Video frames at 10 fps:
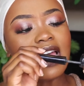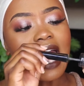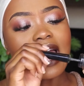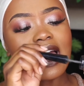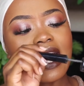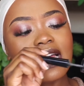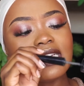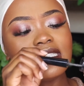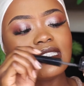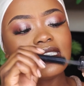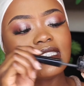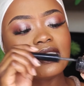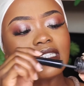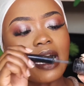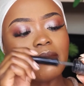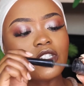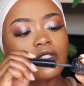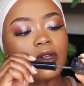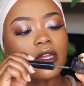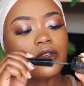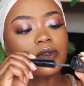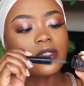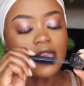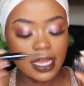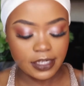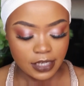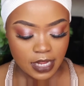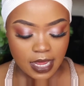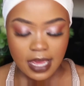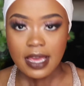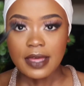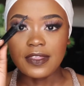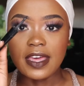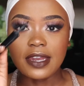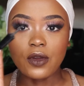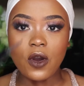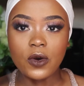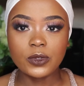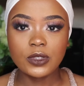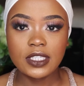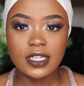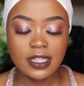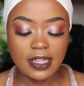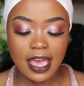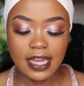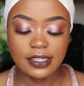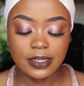and I'm just gonna use that and then coat that.